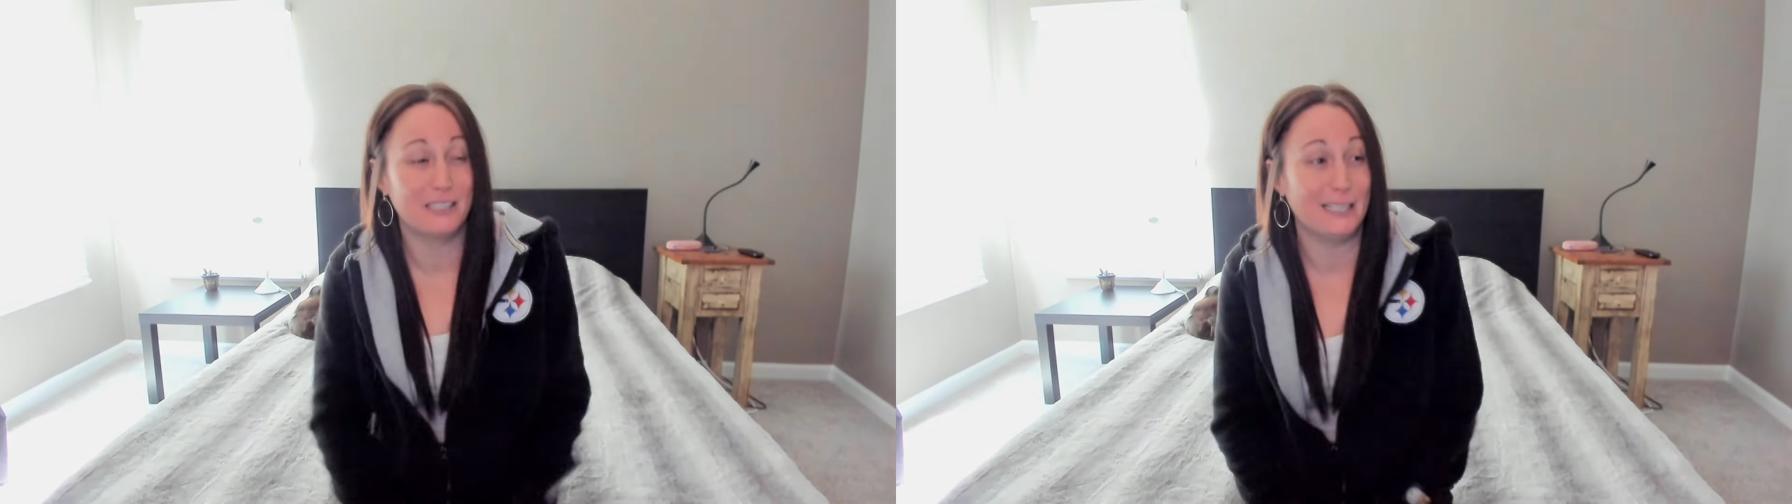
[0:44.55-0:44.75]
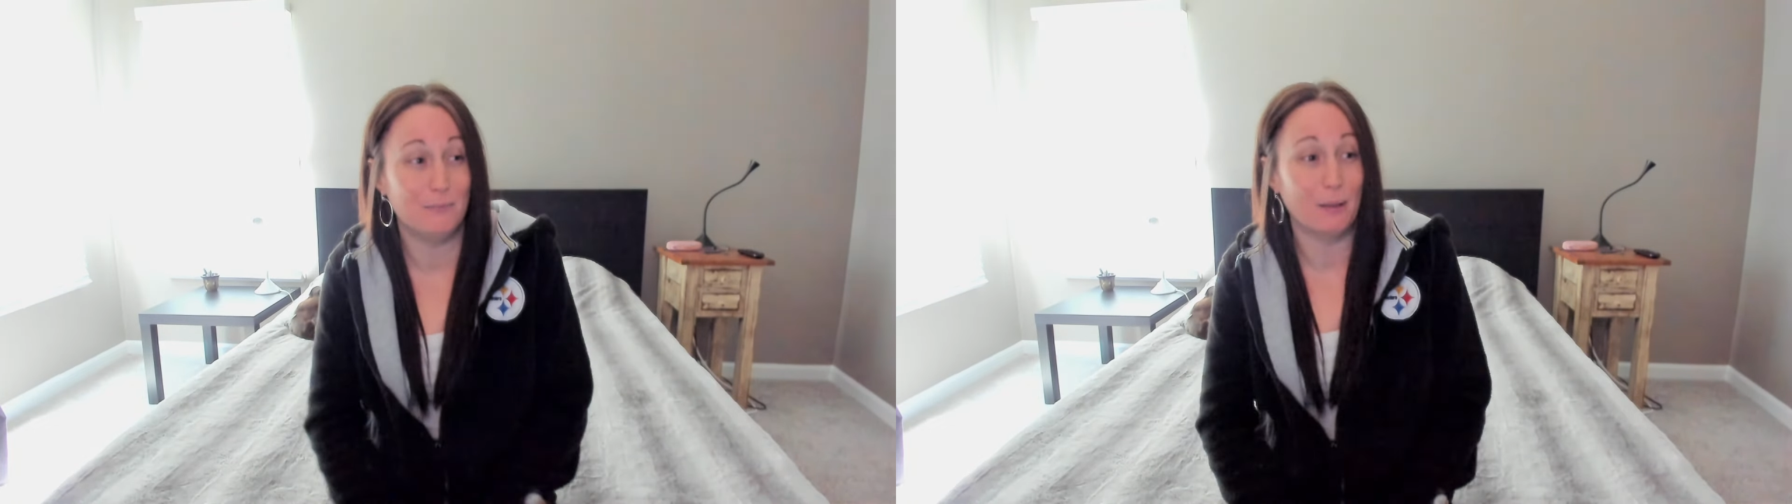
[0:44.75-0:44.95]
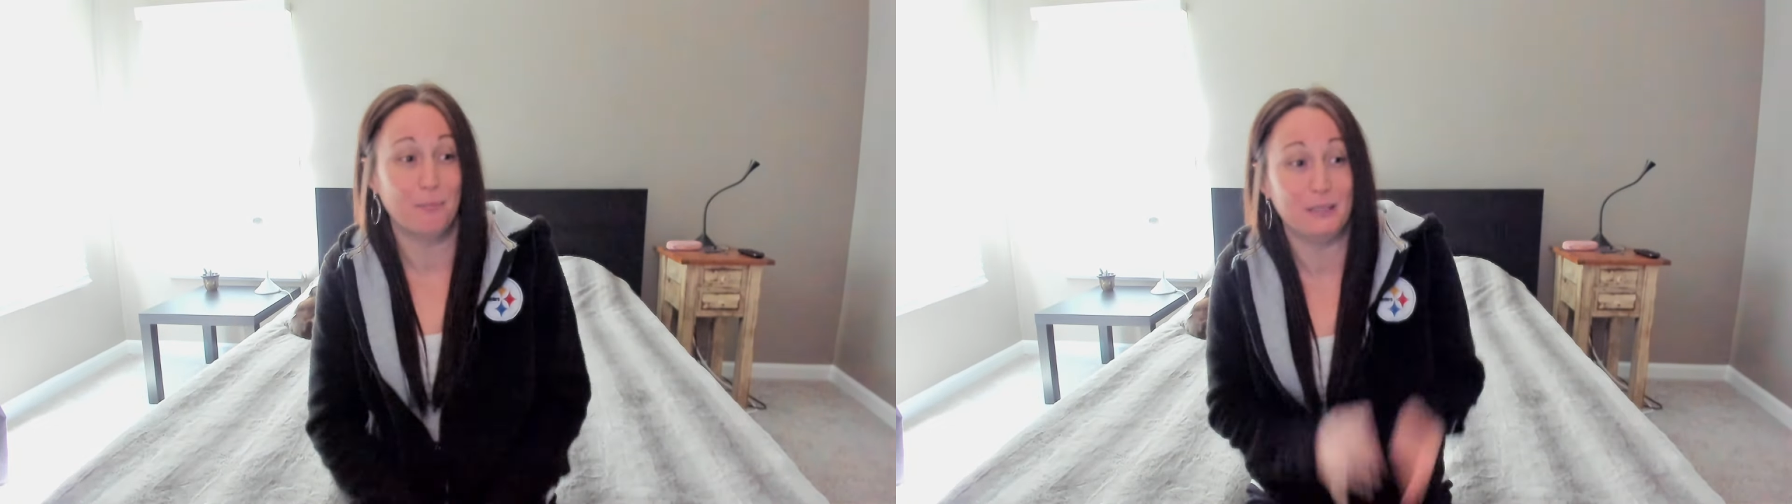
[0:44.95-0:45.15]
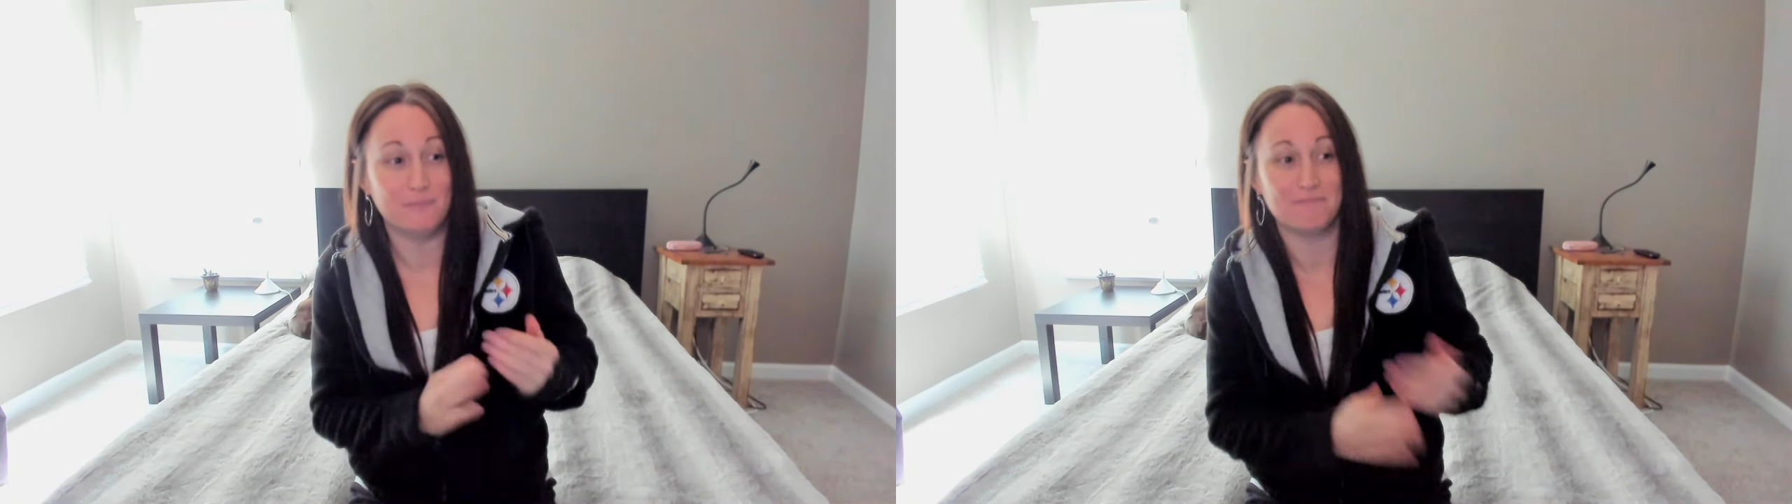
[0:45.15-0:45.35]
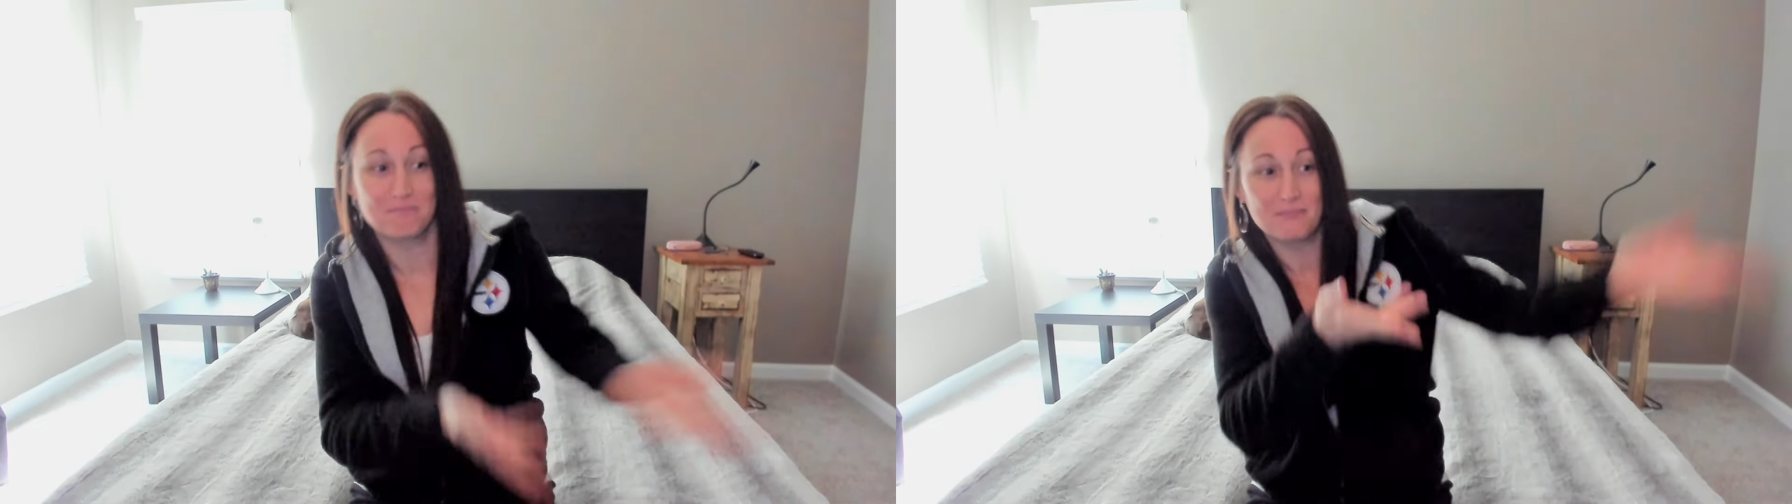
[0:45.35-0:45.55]
team up
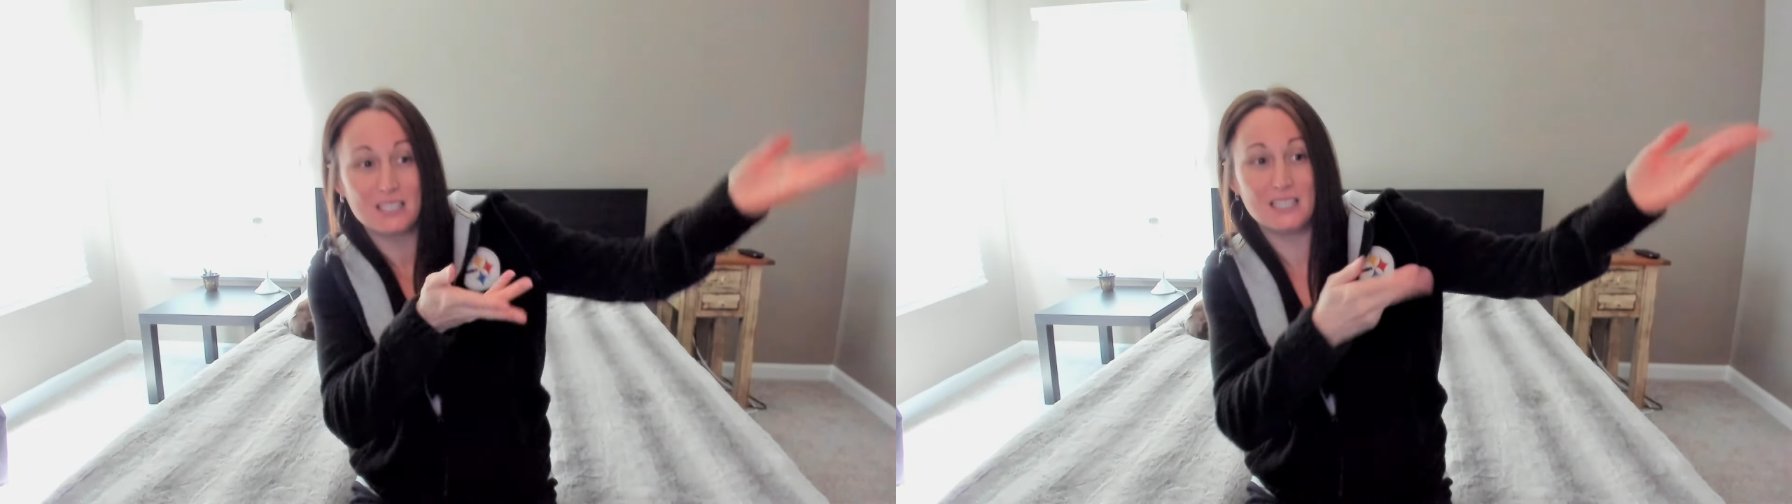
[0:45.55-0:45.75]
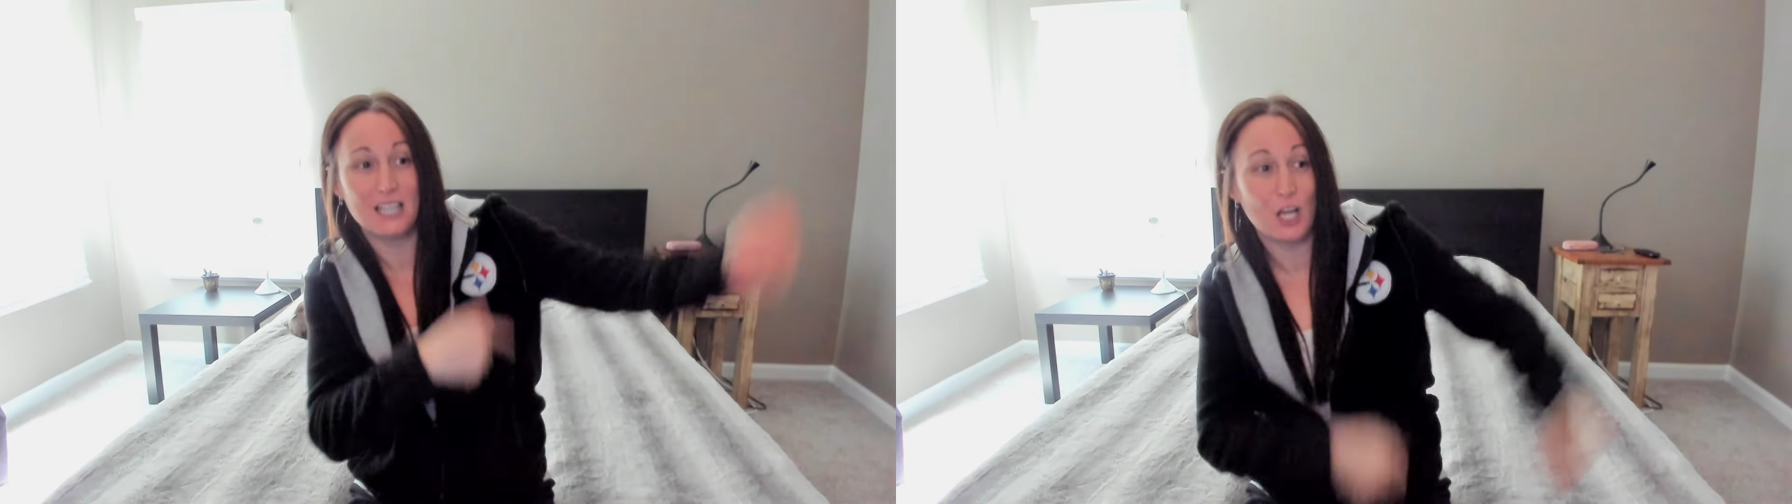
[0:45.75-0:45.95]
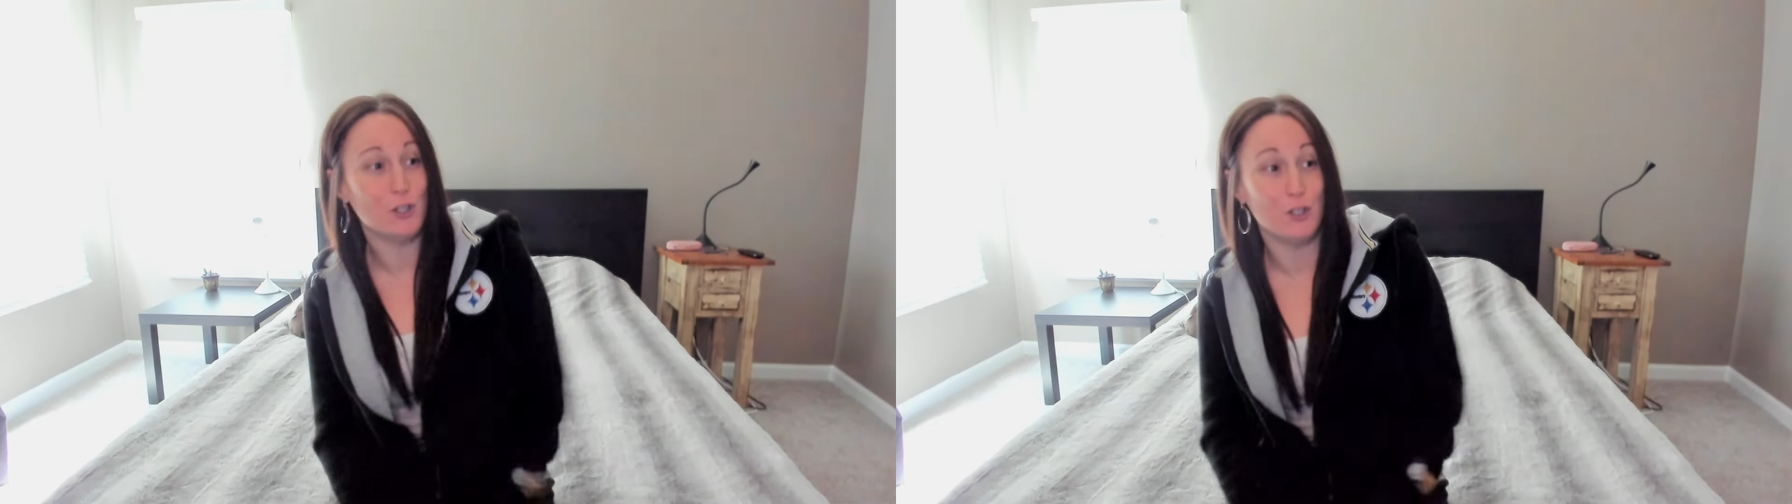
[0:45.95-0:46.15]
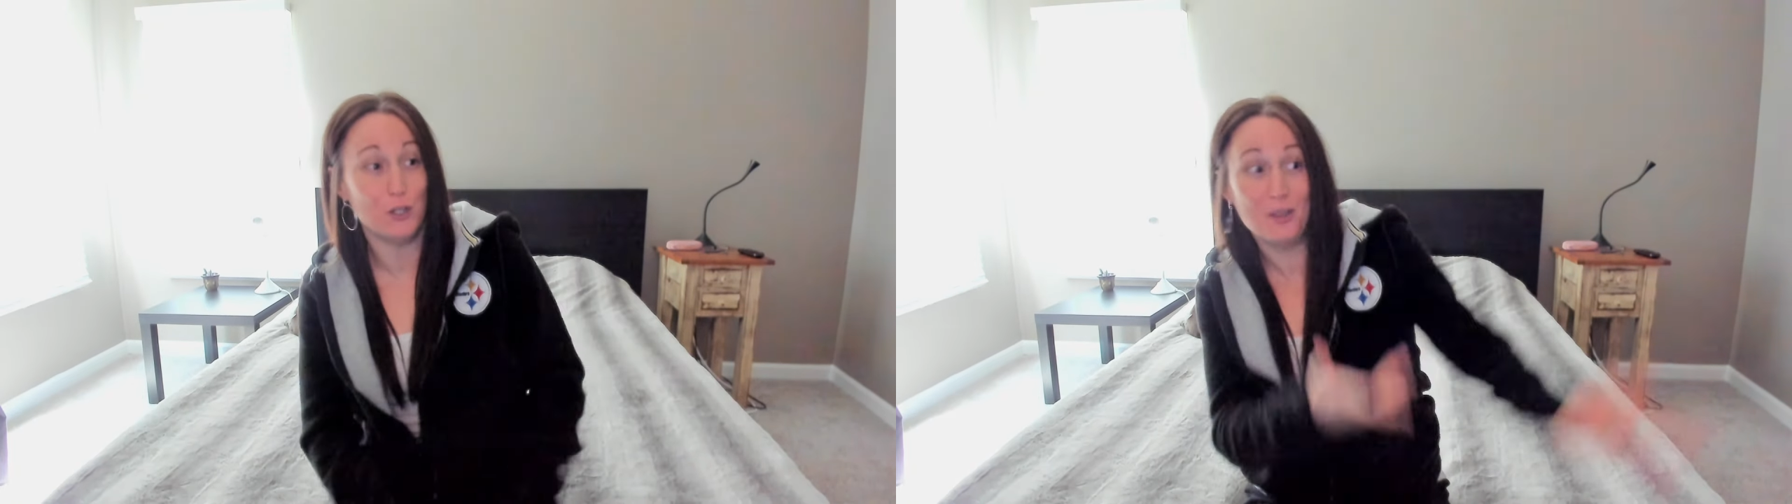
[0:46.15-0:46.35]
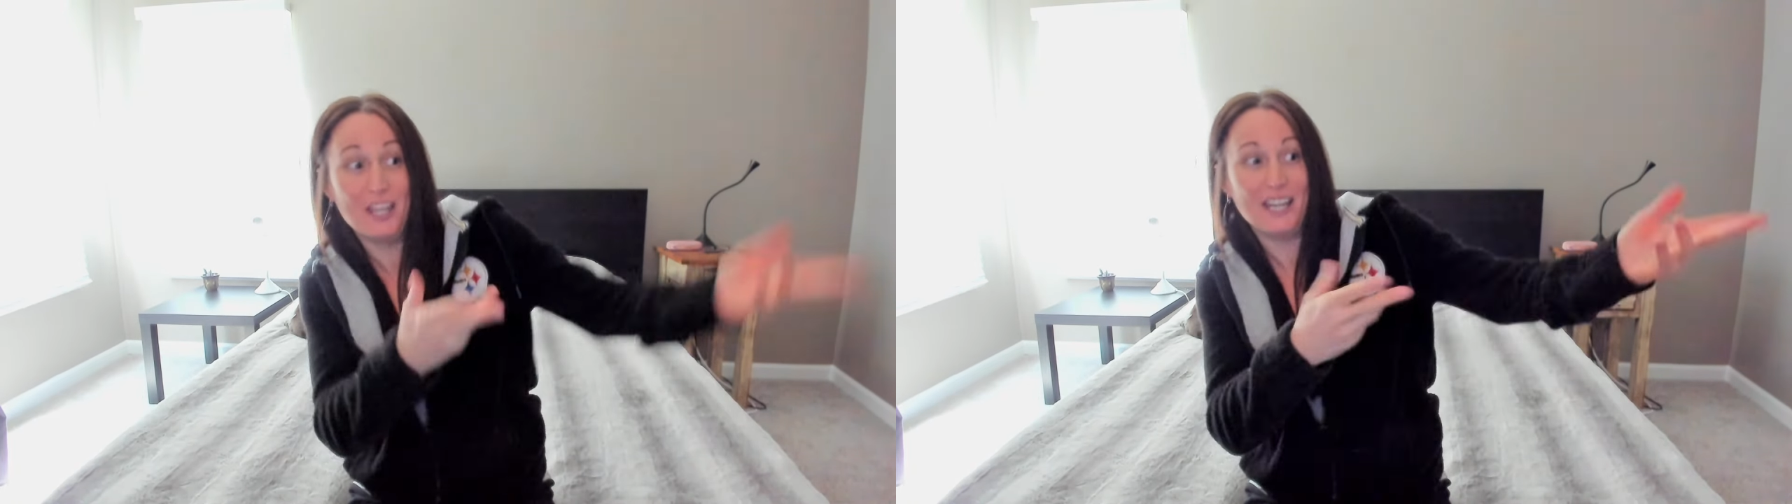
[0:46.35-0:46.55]
and
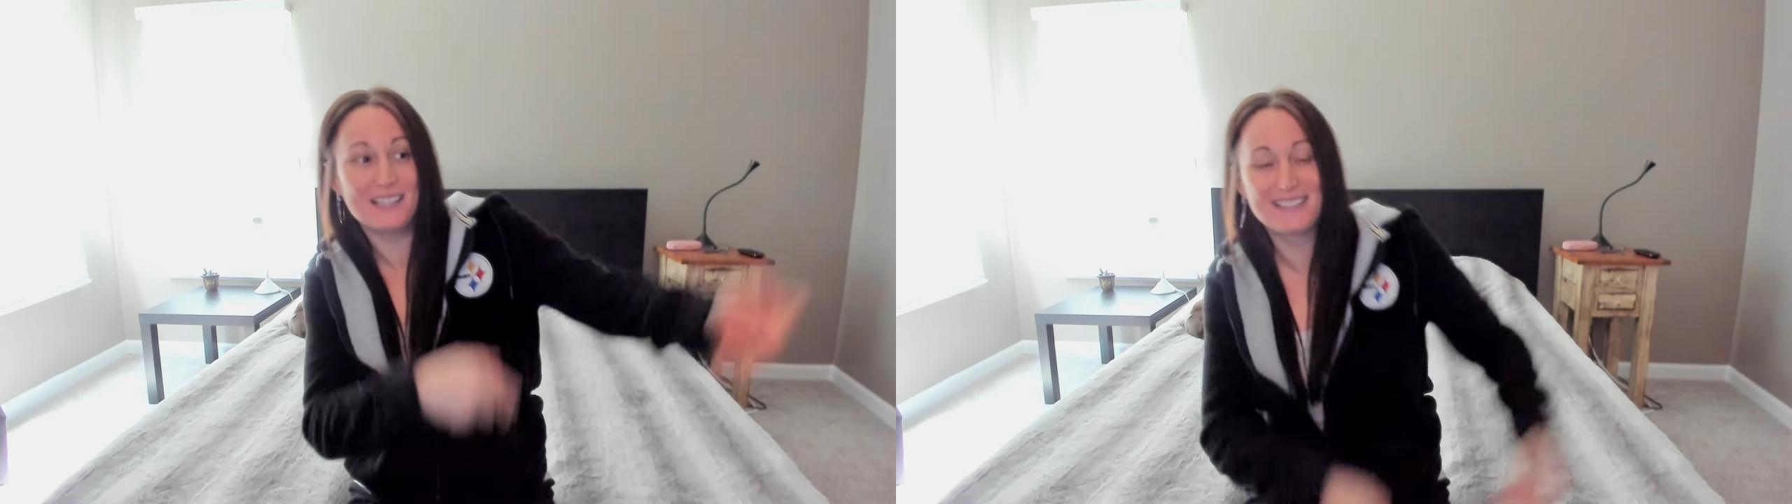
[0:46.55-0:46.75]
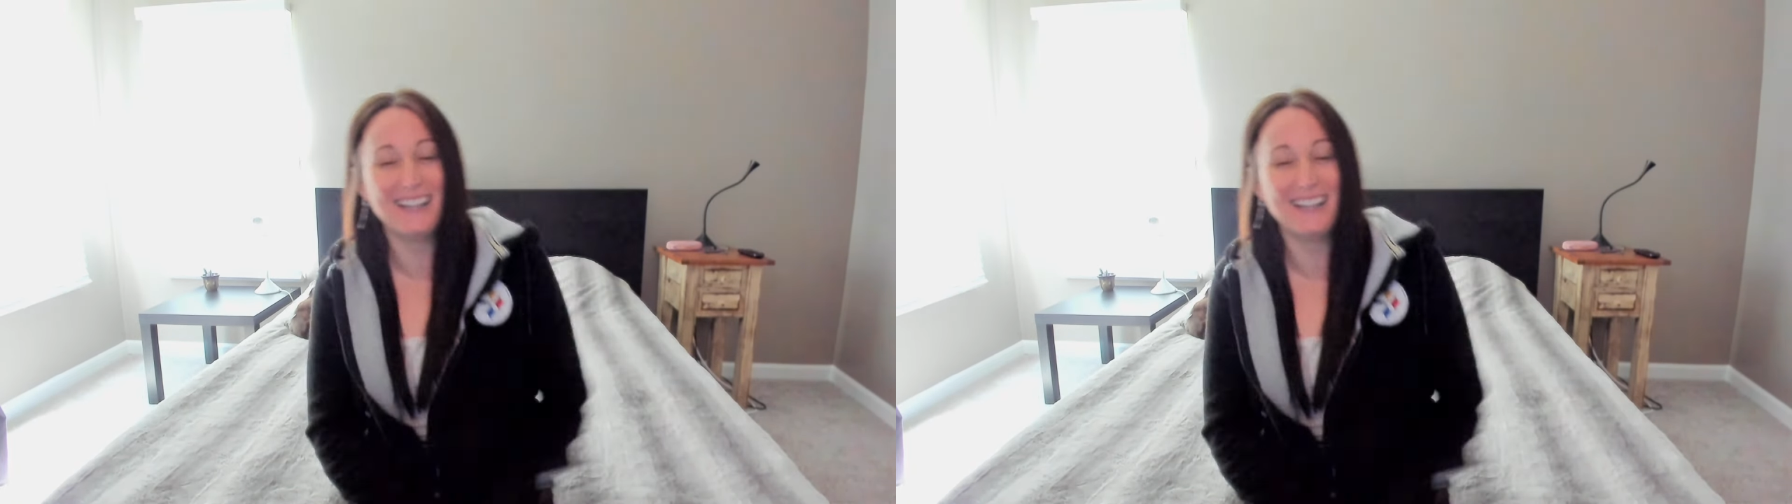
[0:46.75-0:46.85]
do things.